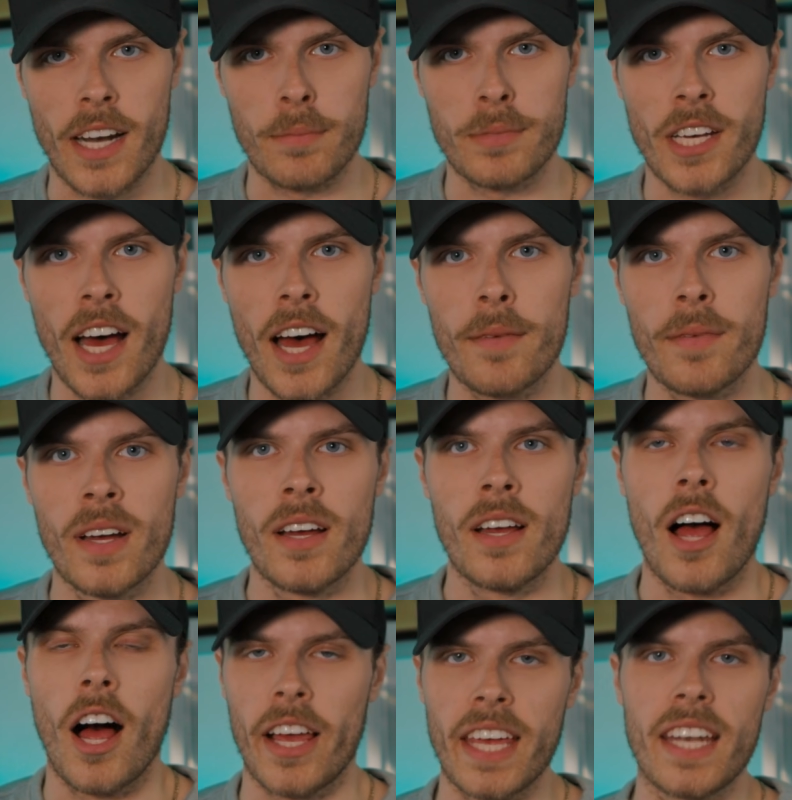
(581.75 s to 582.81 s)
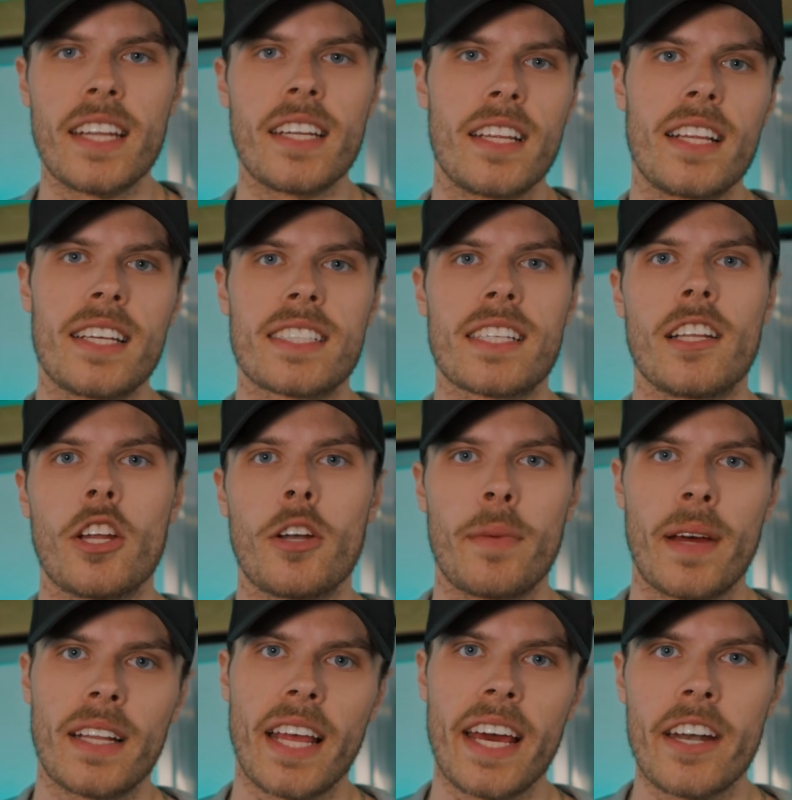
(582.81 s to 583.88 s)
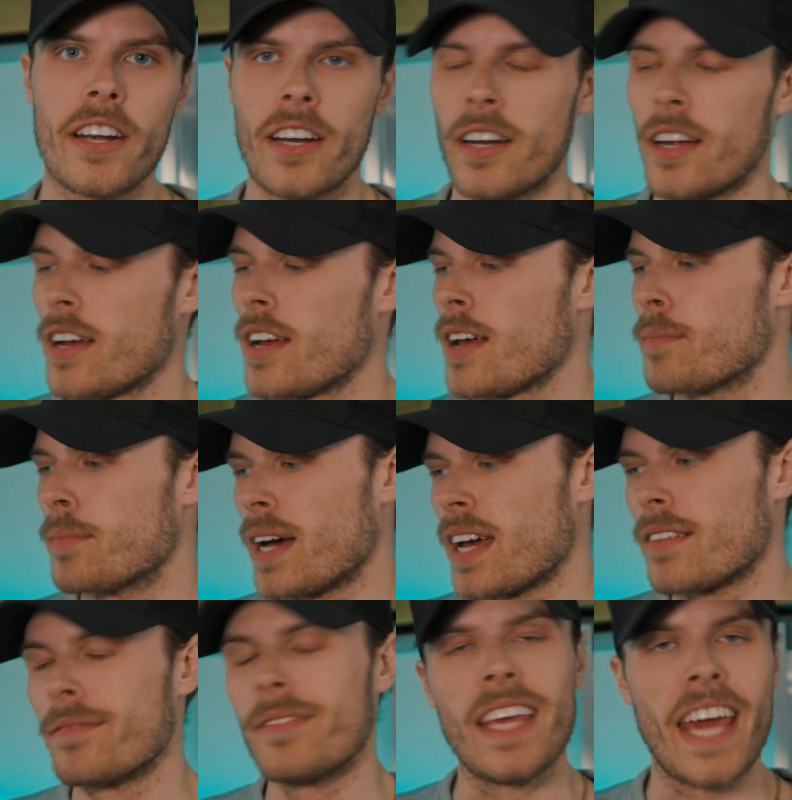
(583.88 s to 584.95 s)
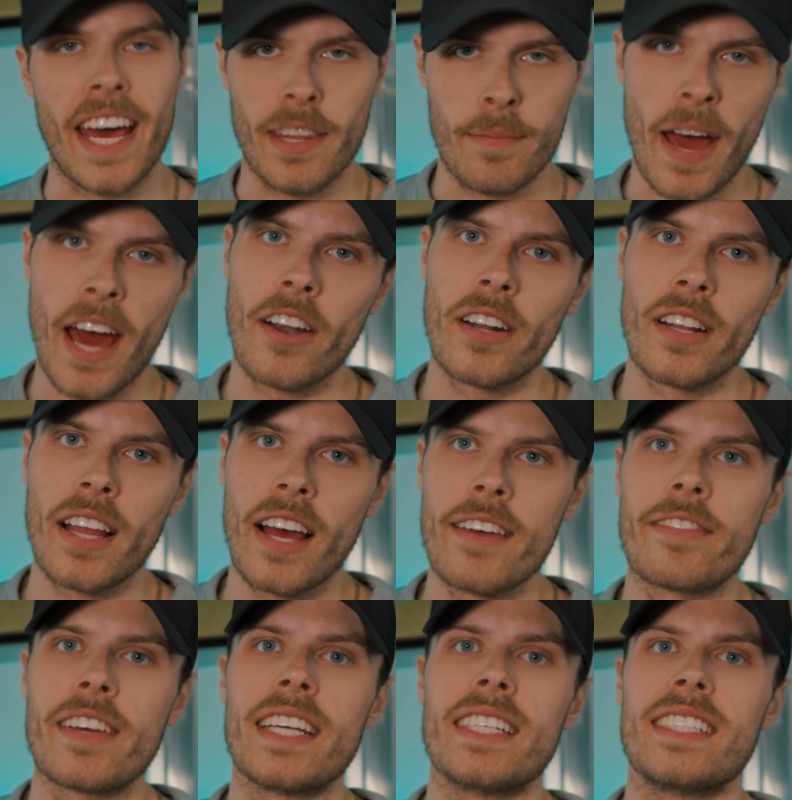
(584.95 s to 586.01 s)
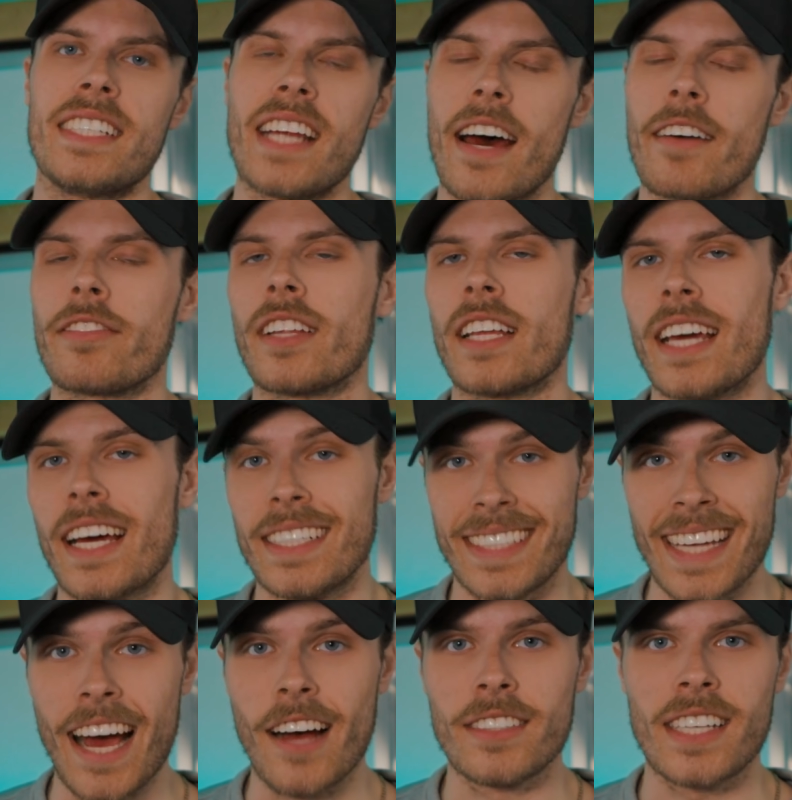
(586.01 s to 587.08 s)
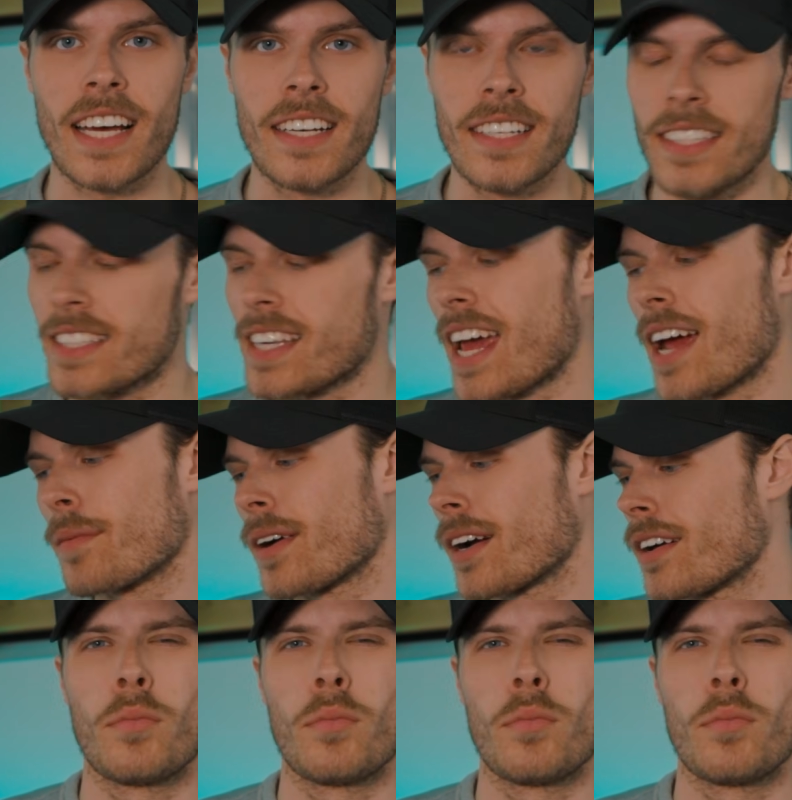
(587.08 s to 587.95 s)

up top. I'll get into this a little bit later, but yeah, the battery life is definitely a downside to this camera.